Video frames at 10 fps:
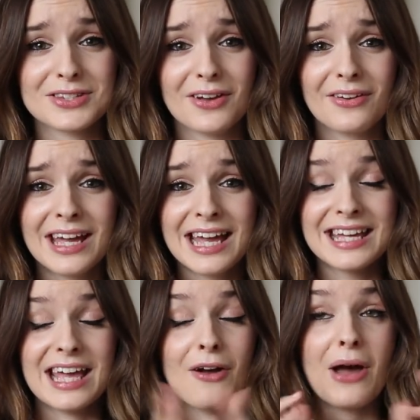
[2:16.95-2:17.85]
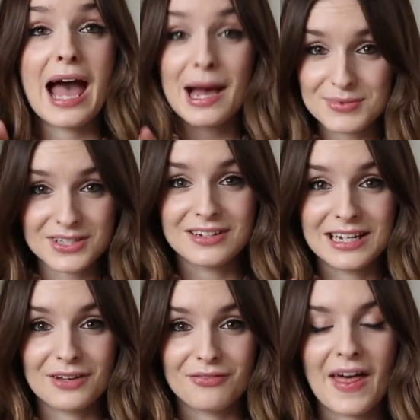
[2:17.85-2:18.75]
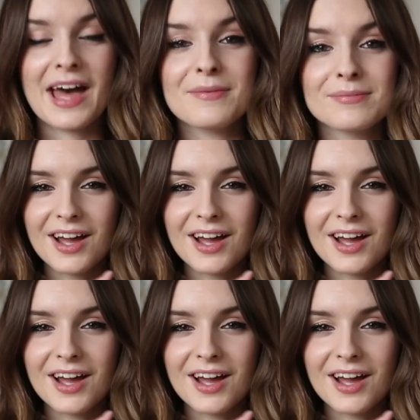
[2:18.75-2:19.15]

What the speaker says: So yeah, absolutely love that.